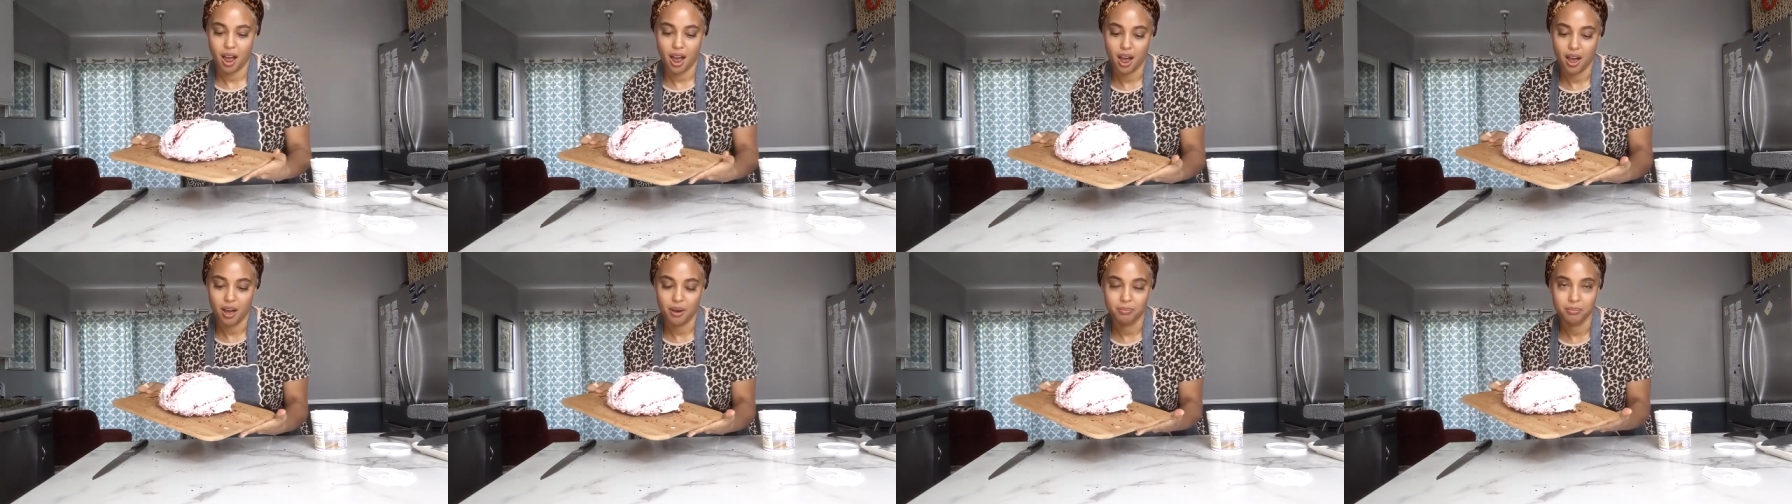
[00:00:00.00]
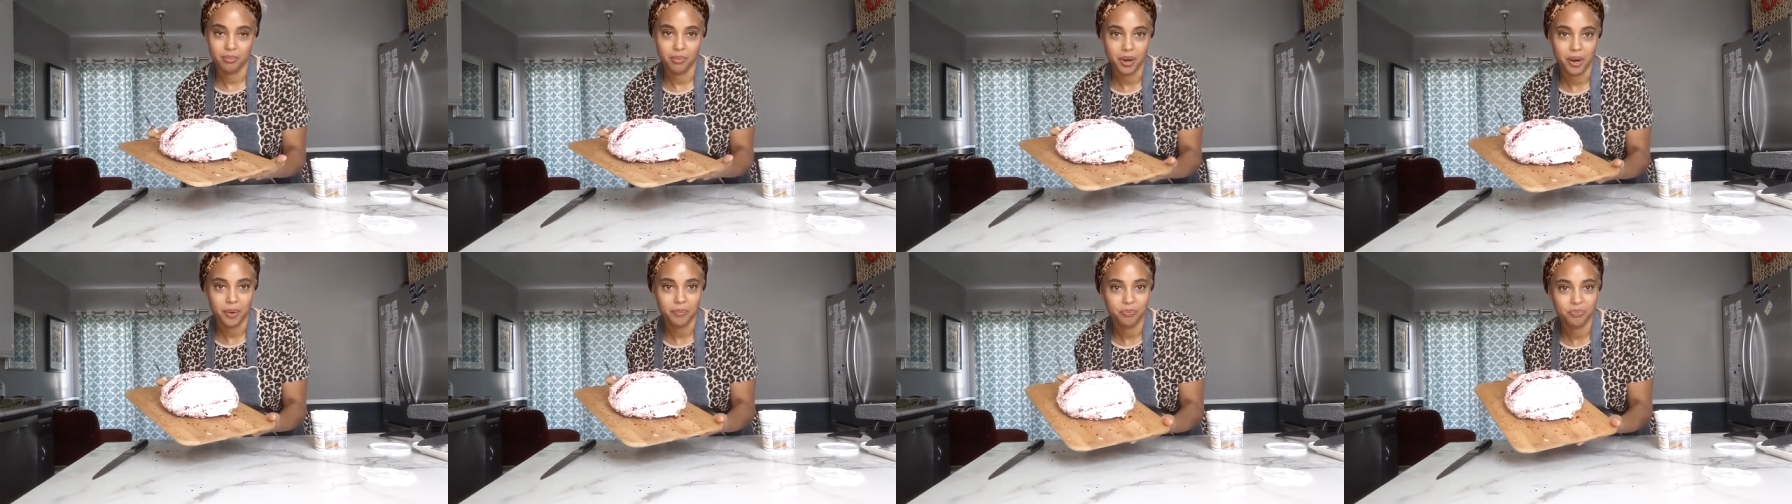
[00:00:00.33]

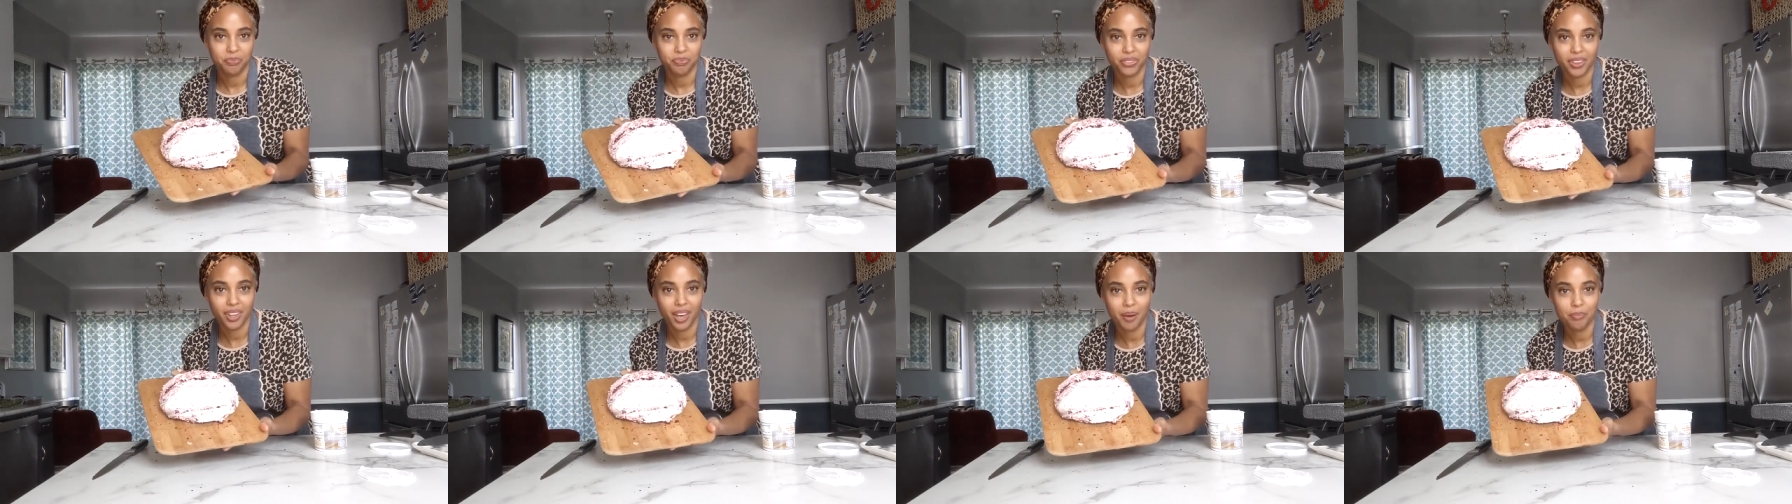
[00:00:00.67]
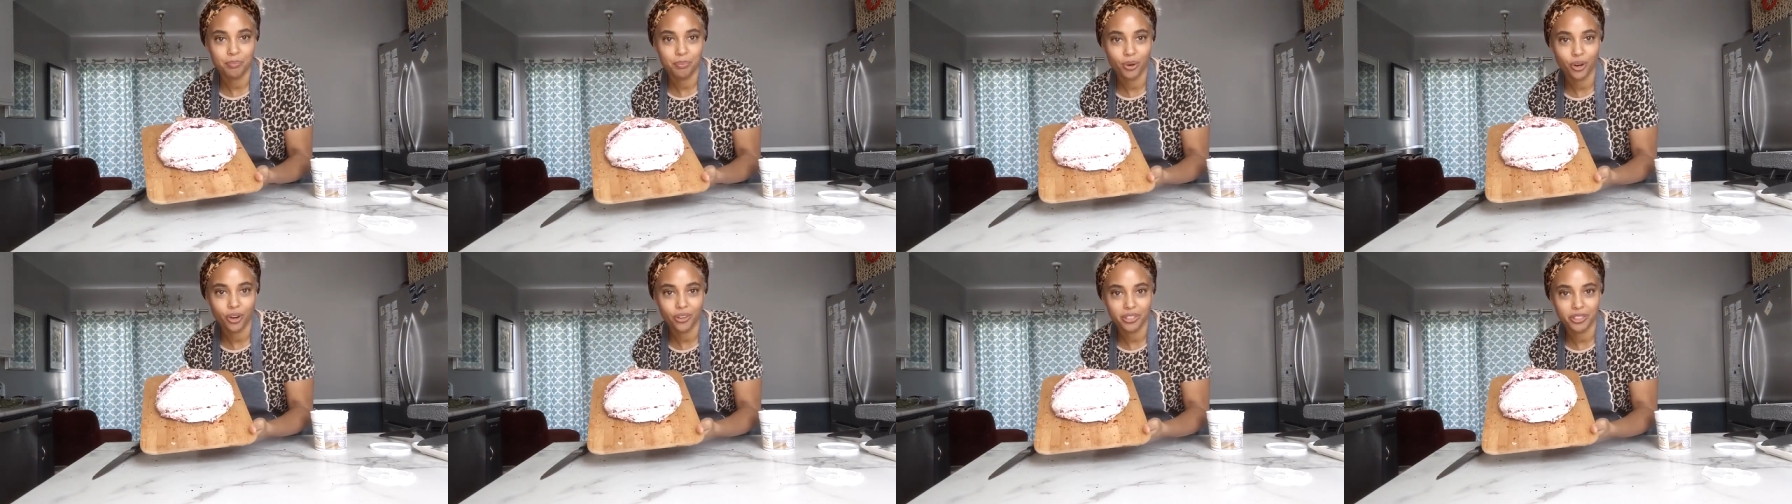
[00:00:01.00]
um,
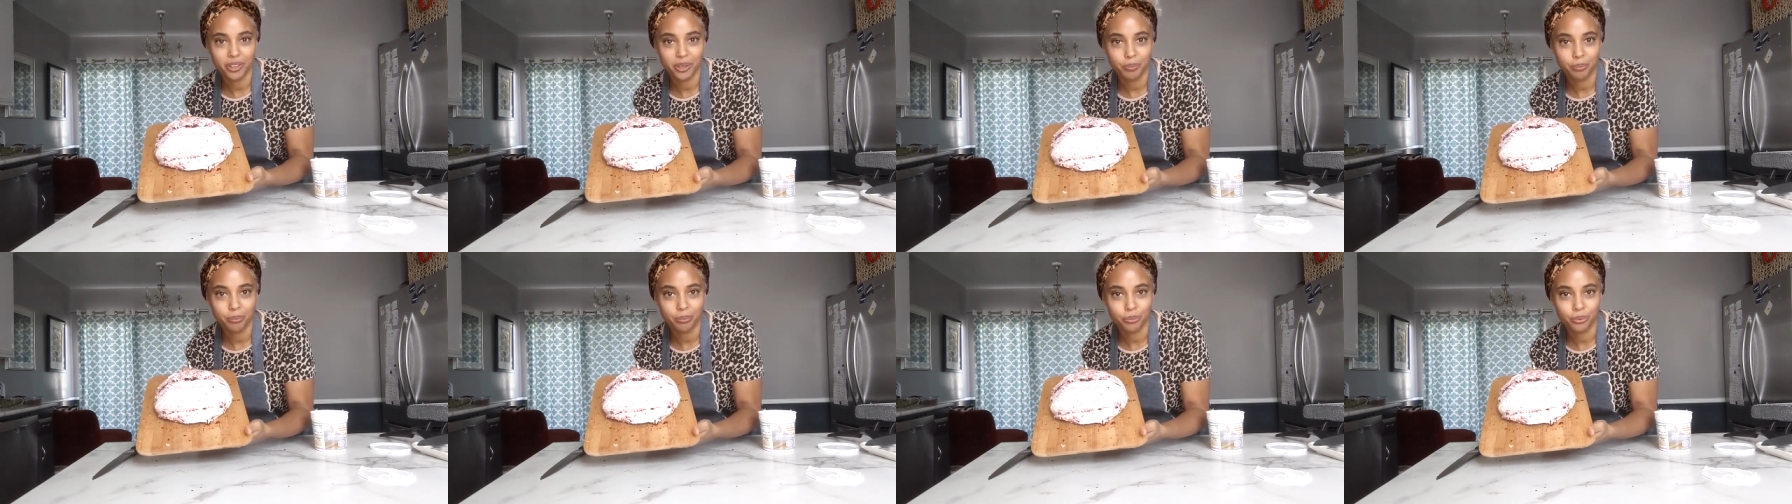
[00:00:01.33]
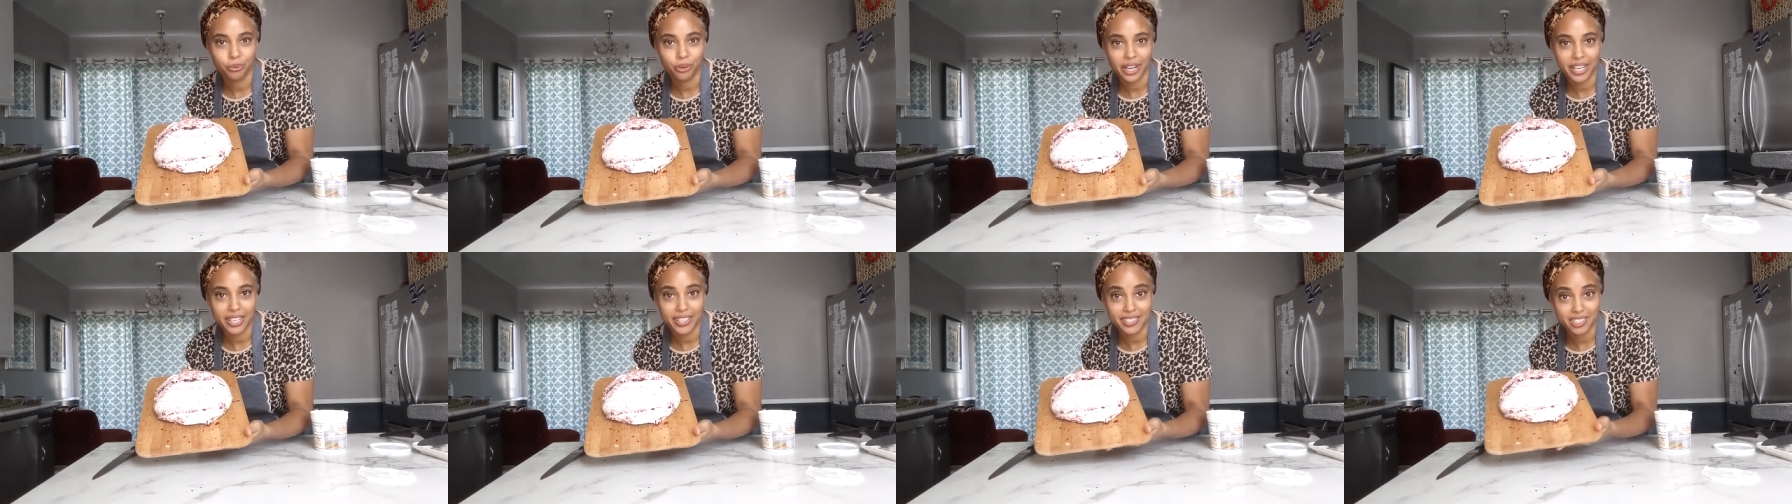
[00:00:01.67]
put the
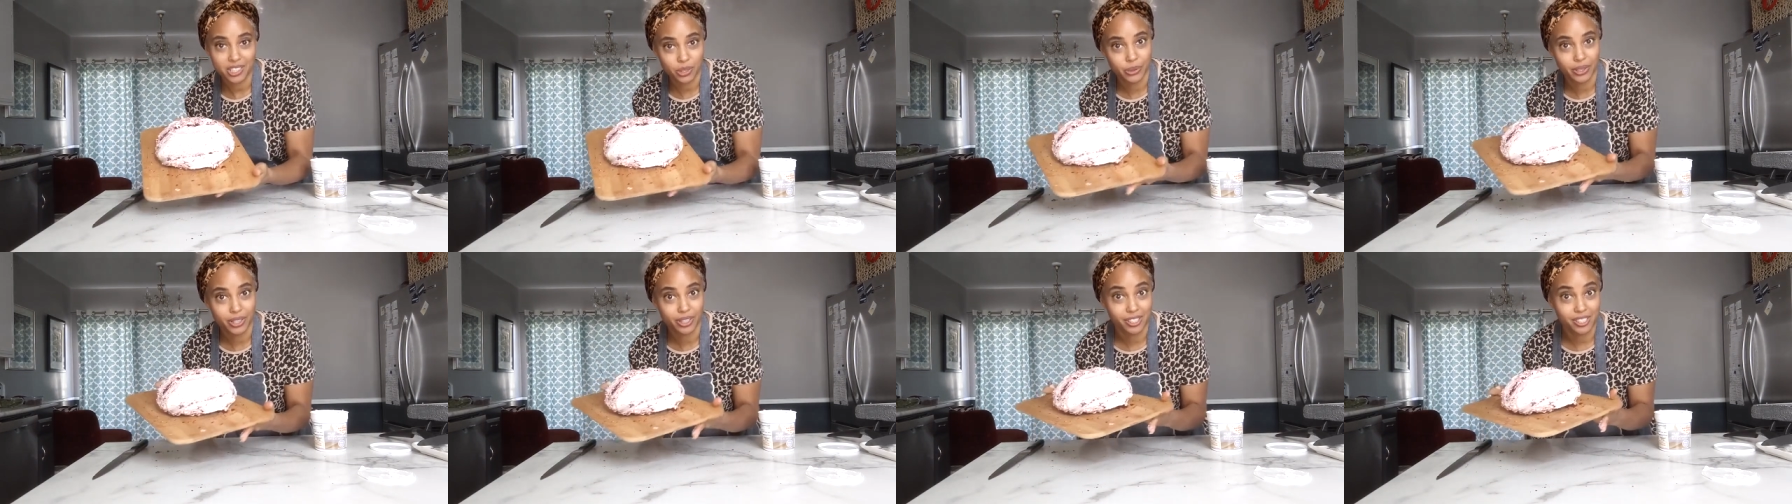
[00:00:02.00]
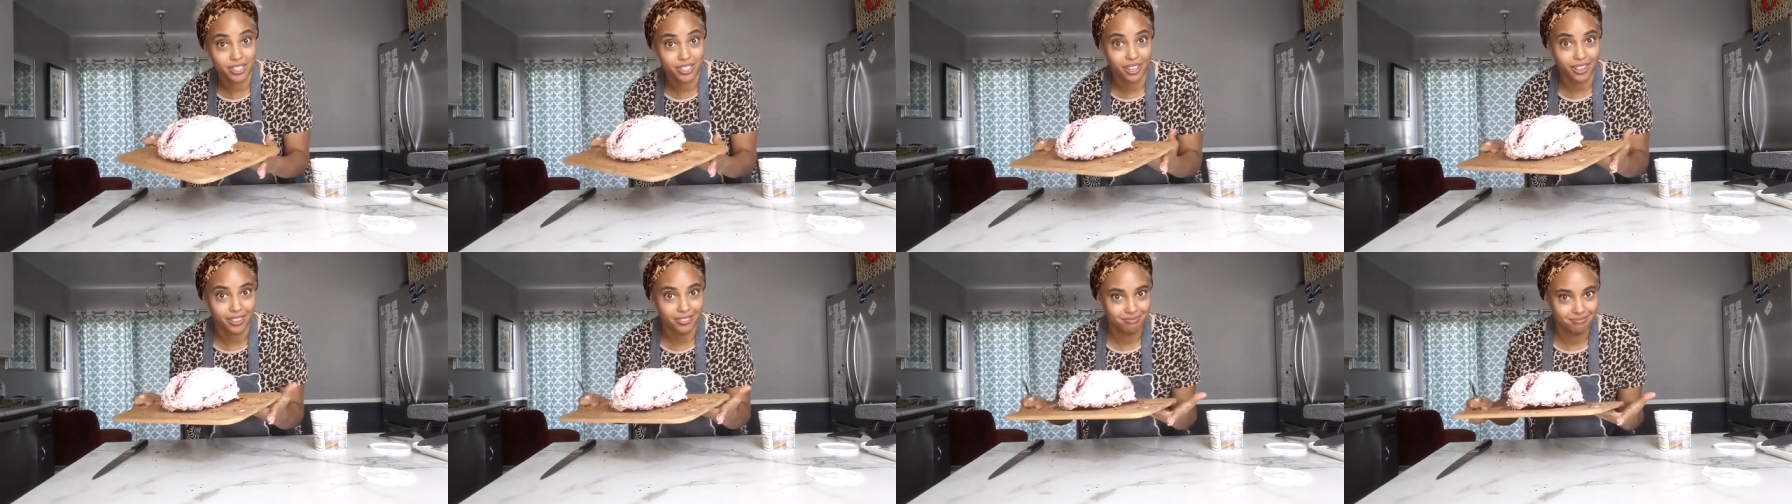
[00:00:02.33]
brain
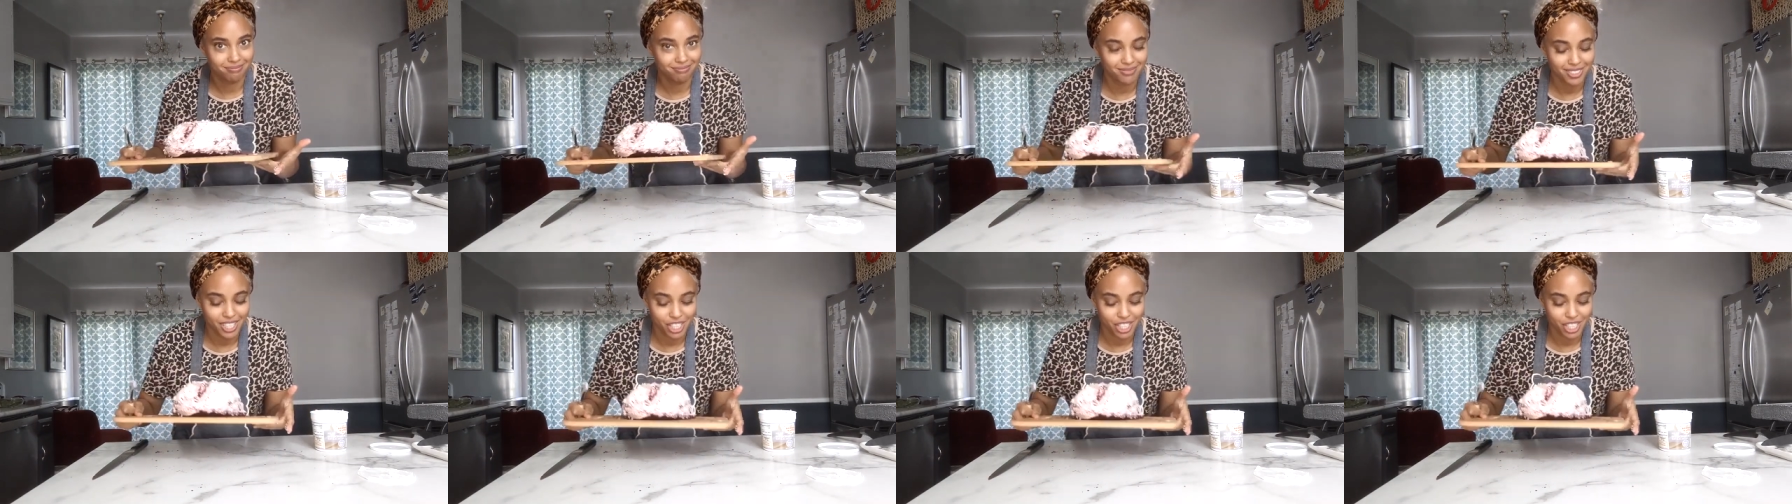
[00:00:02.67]
squiggles on.